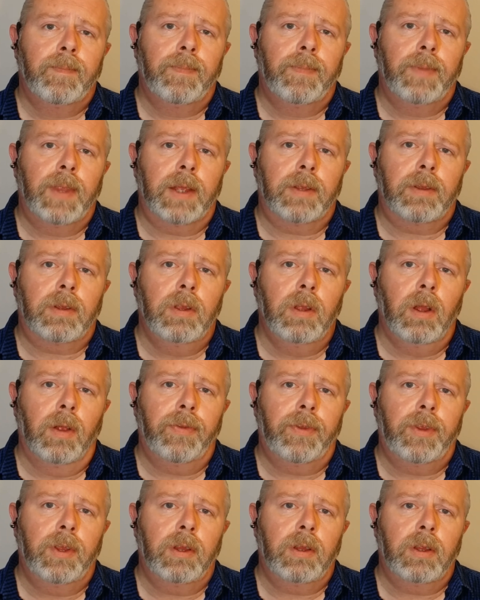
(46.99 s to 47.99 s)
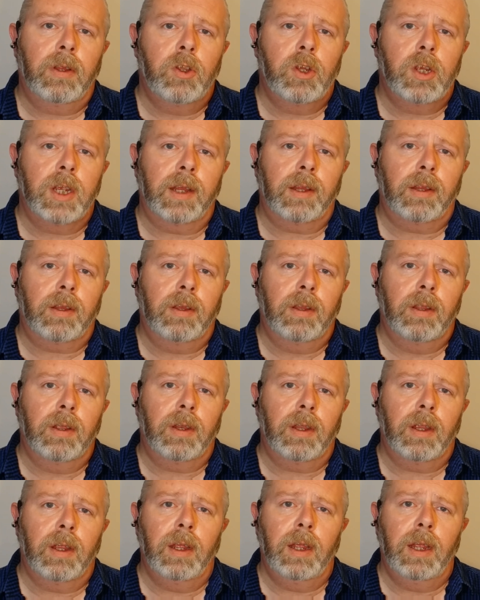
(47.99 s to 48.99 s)
That's not to suggest
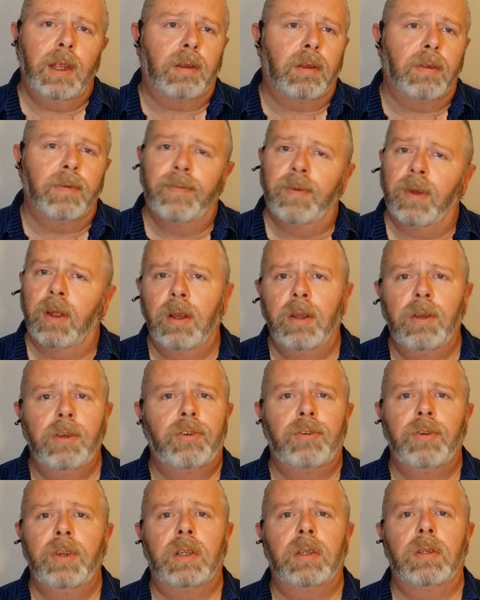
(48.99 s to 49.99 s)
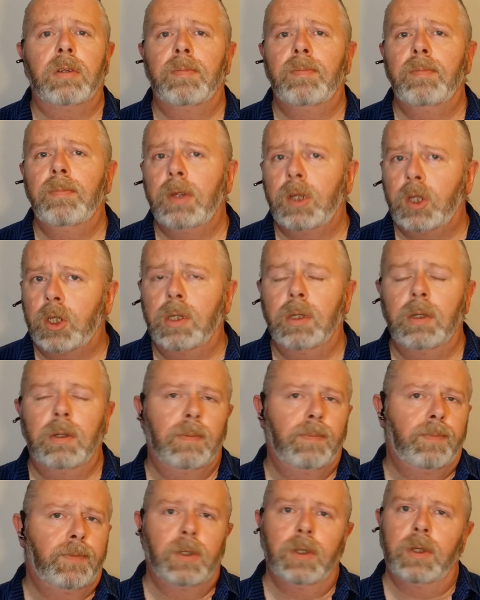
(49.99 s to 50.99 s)
that it's a voluntary
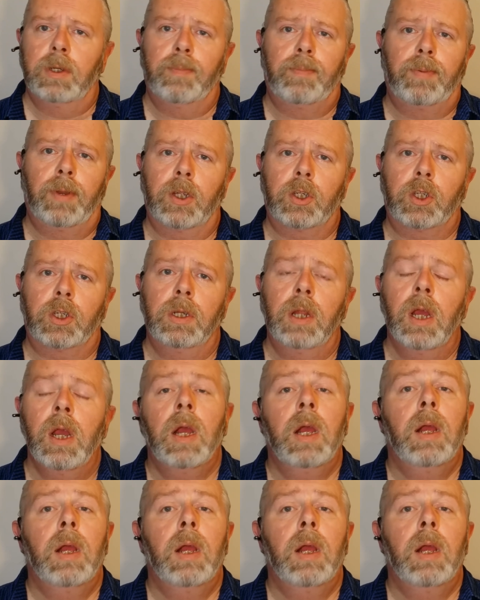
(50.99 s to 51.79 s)
submission to depression,